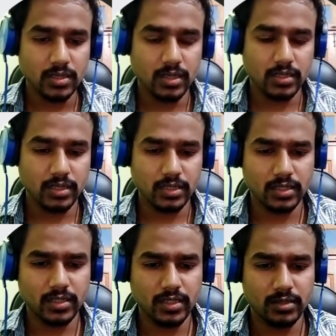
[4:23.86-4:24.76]
I think
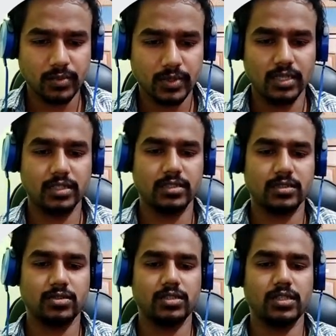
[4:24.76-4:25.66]
the spelling it's
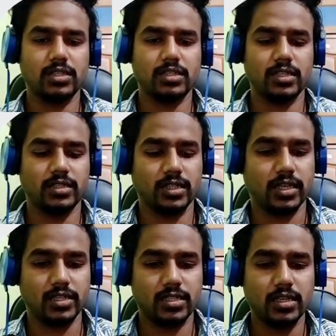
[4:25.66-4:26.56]
good, CSCH
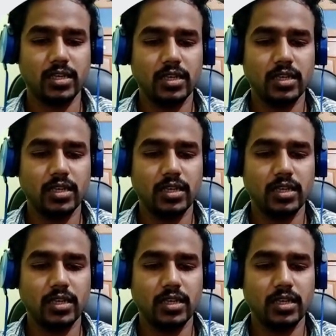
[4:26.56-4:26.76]
cache,